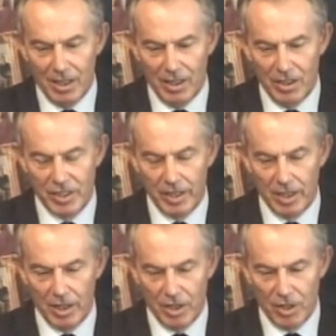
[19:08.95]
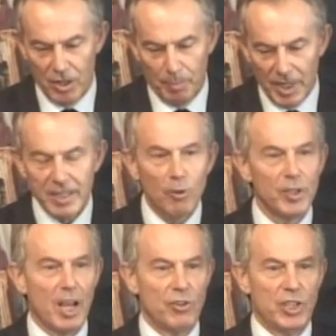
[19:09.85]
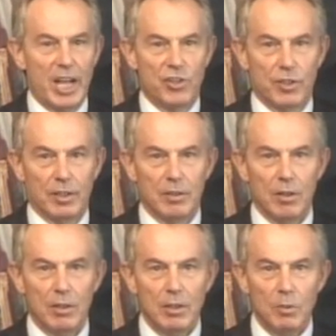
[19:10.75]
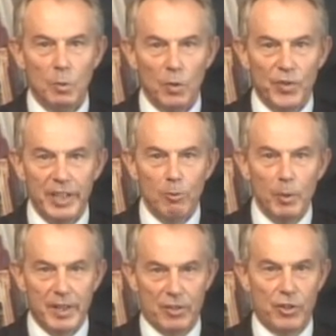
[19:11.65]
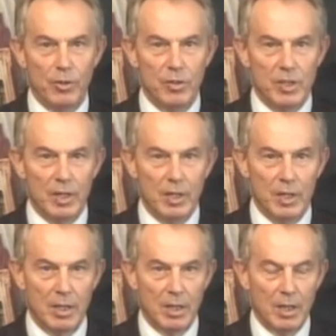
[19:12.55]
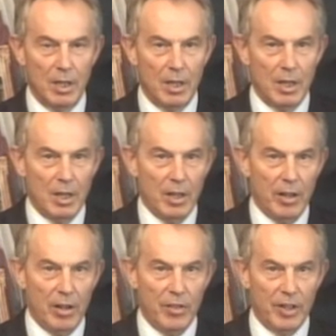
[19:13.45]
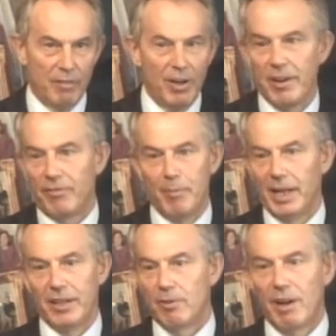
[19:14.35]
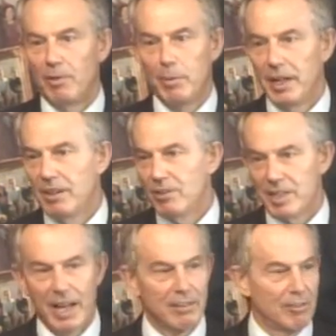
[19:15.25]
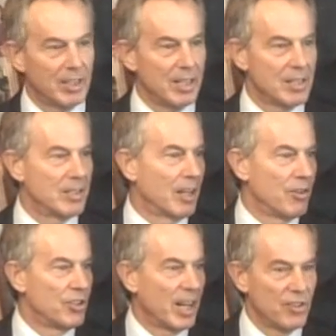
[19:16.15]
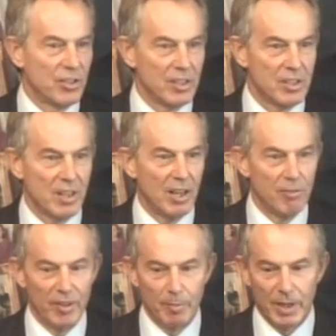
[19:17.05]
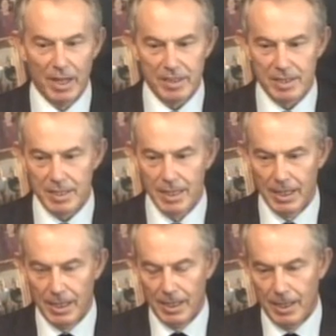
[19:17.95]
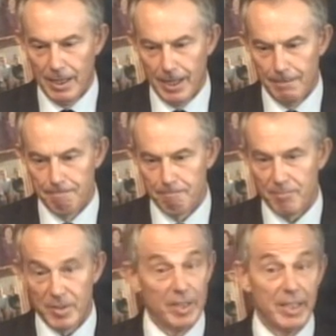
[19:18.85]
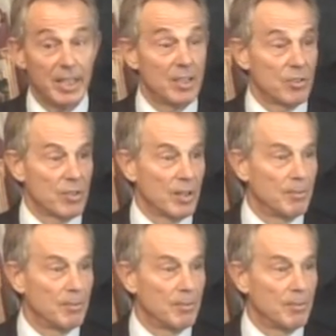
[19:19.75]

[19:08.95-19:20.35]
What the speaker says: You see, the political negotiation will deal with issues that are very familiar to everybody who's handled these negotiations over the past 30 years or so.